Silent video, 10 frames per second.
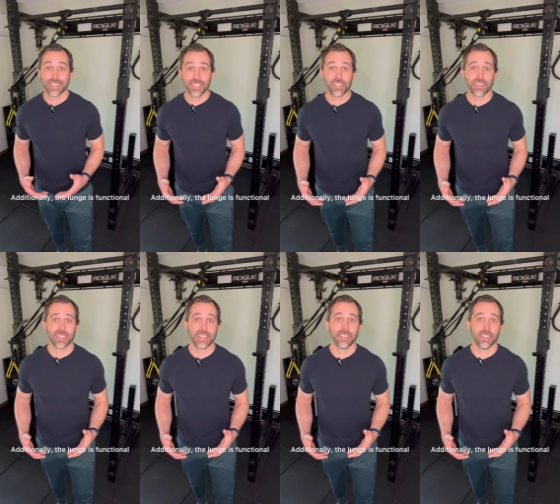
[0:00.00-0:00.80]

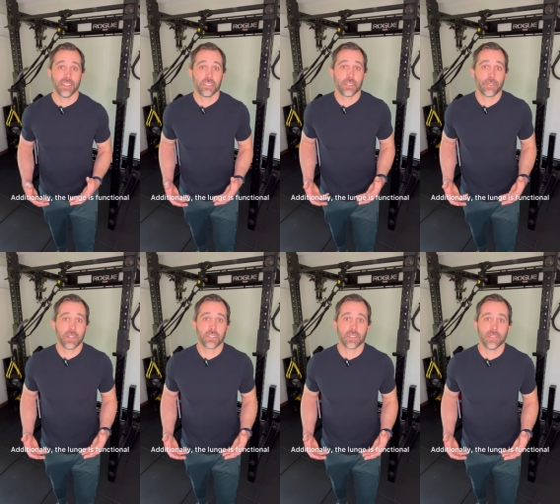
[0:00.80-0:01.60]
Additionally, the lunge is
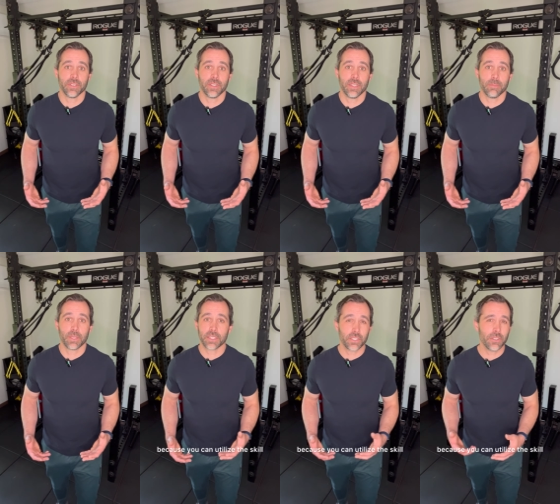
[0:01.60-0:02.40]
functional
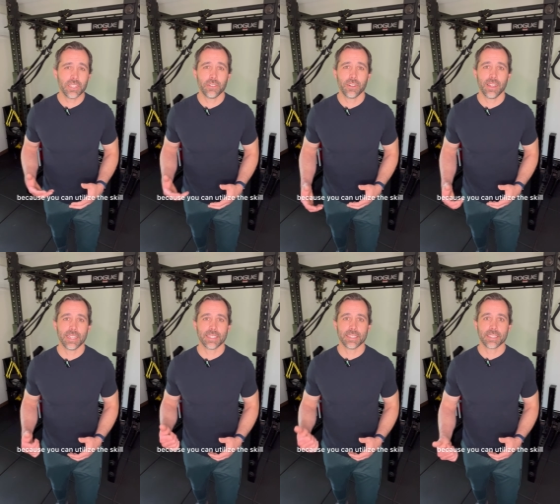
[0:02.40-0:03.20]
because you can
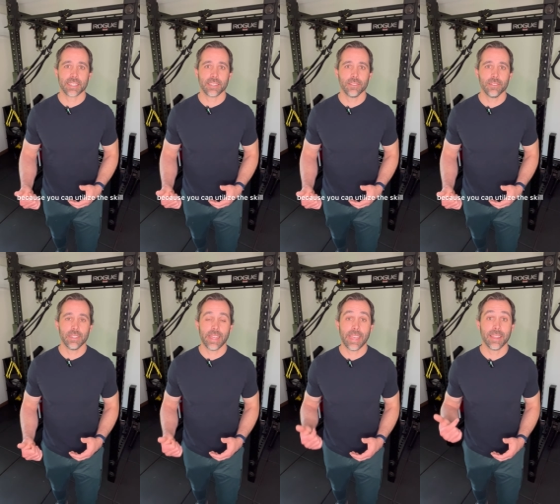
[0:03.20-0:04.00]
utilize the
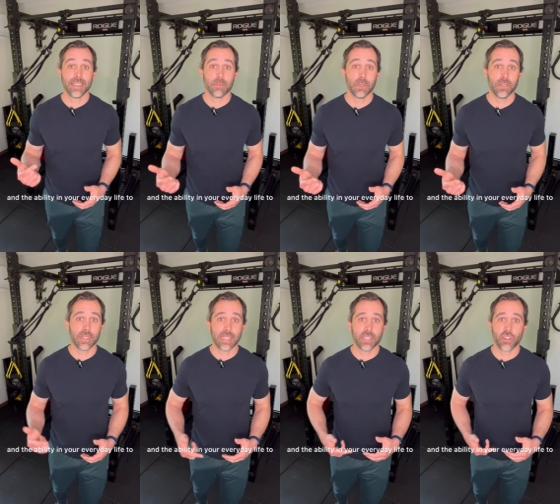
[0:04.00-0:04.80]
skill and the
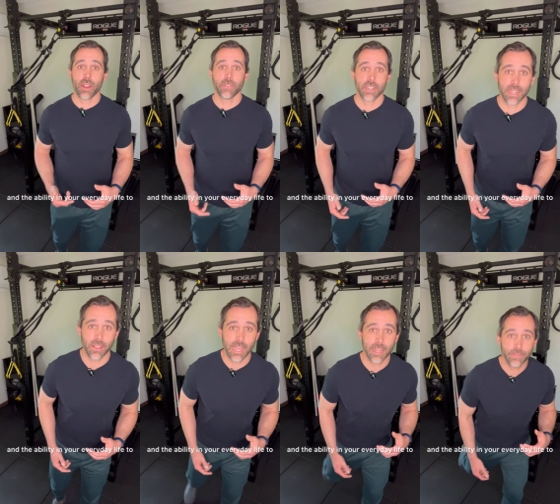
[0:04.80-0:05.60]
ability in your everyday
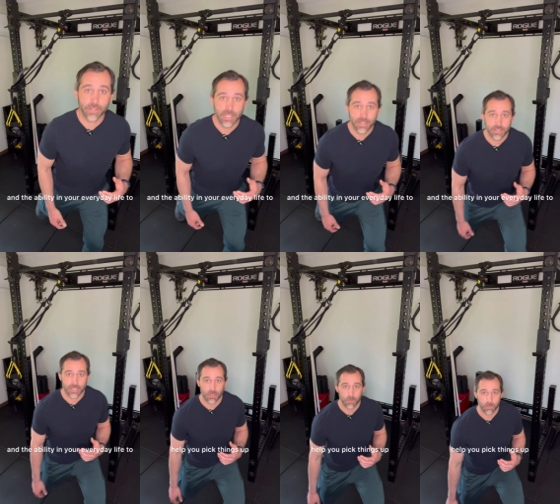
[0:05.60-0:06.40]
life to help